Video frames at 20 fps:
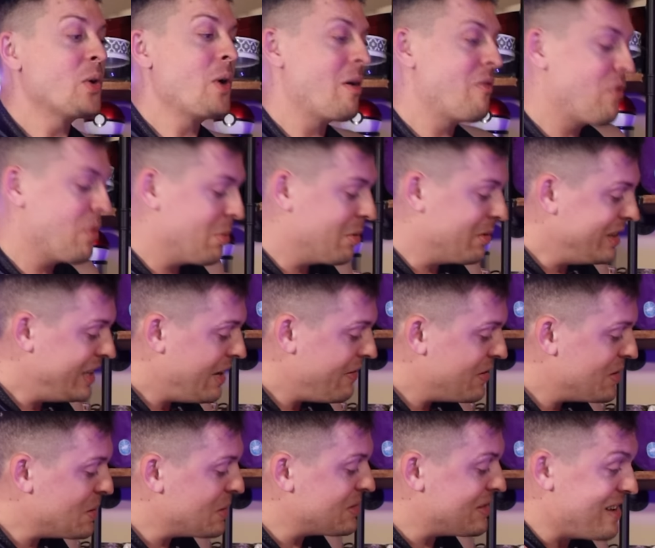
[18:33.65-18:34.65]
Great for
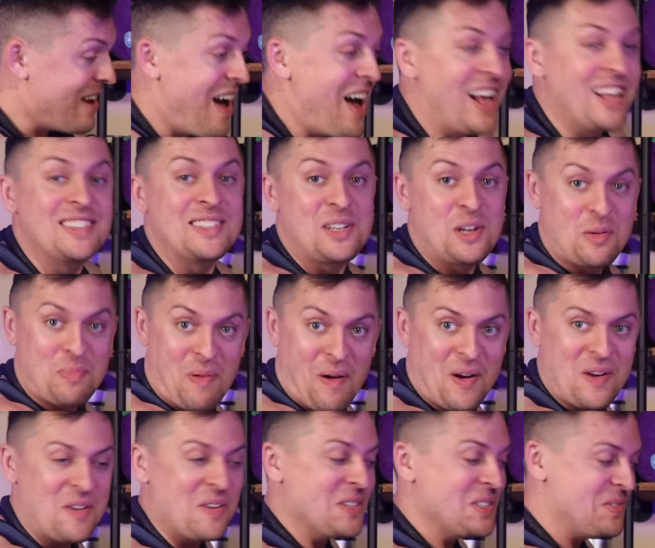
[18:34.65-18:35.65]
relieving those knots in your
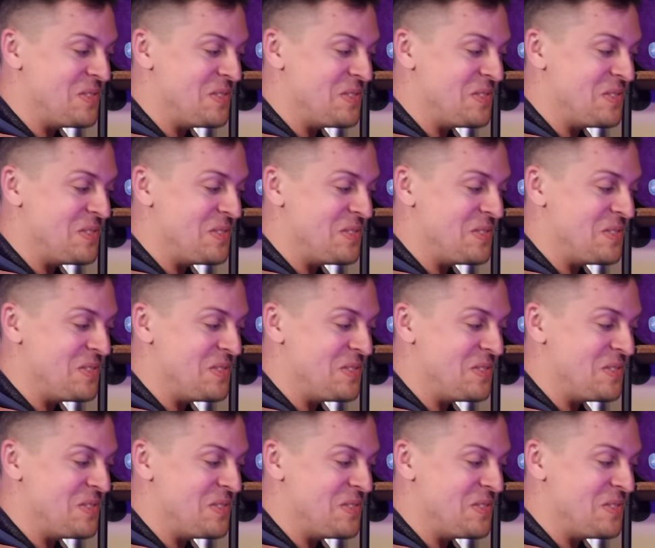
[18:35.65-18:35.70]
partner as